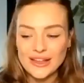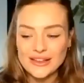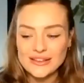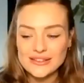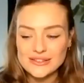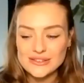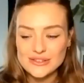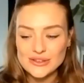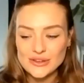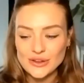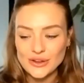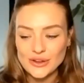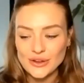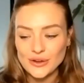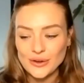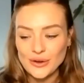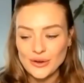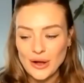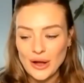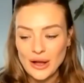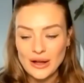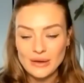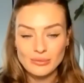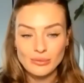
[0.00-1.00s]
into
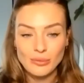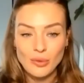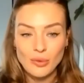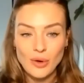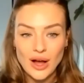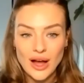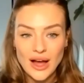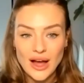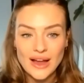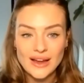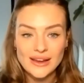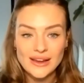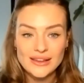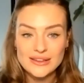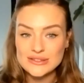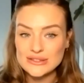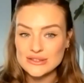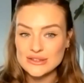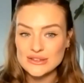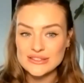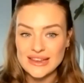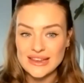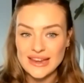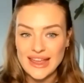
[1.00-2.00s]
what I can
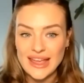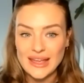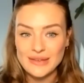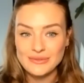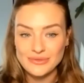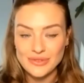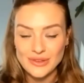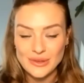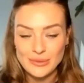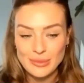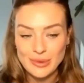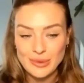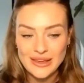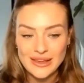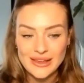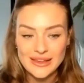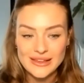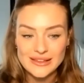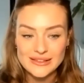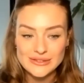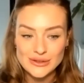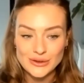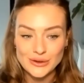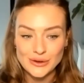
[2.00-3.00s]
do as an
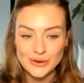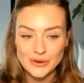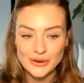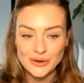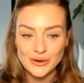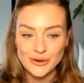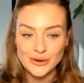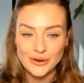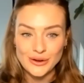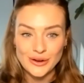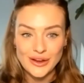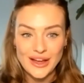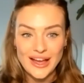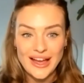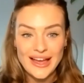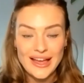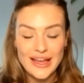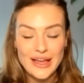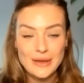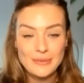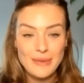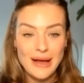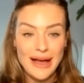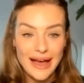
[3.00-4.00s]
MVP to
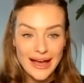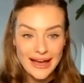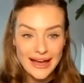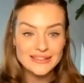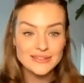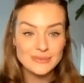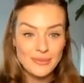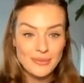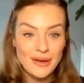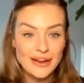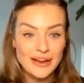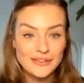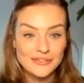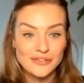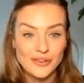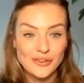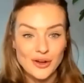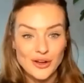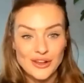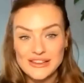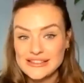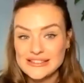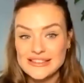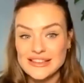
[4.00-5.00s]
add my
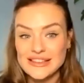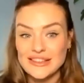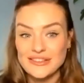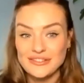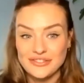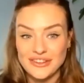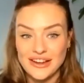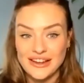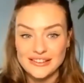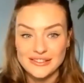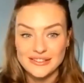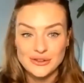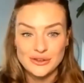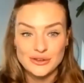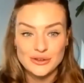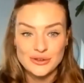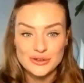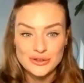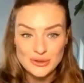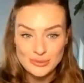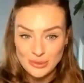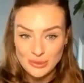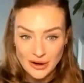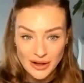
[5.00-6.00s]
voice to the fact that you
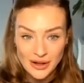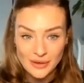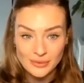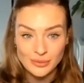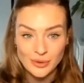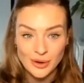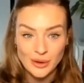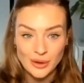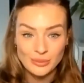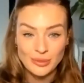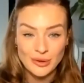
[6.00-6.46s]
should become one,